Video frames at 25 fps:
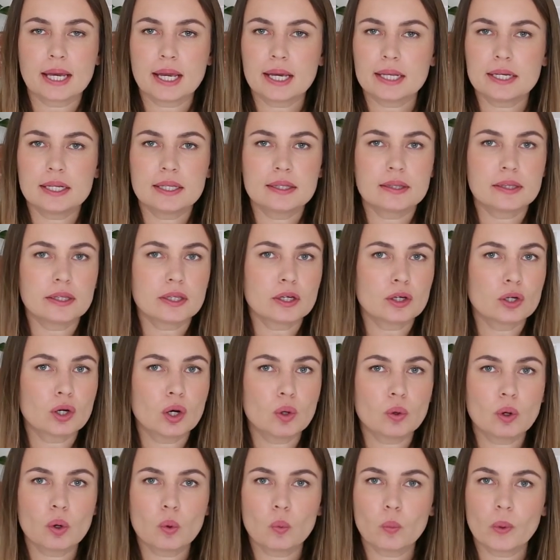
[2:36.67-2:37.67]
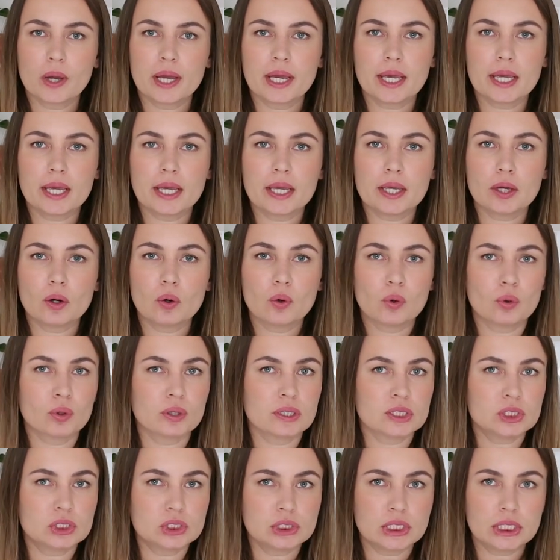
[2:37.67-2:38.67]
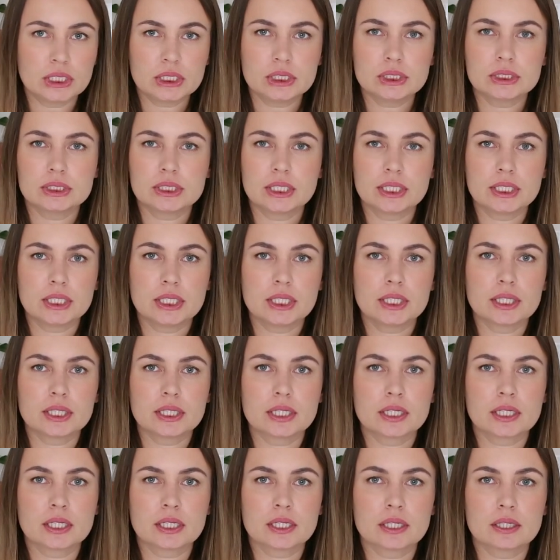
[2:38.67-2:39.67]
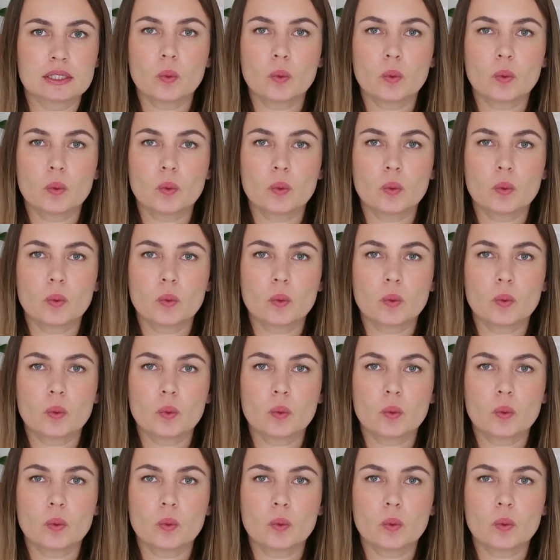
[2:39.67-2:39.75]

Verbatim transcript: anything go away or change anything.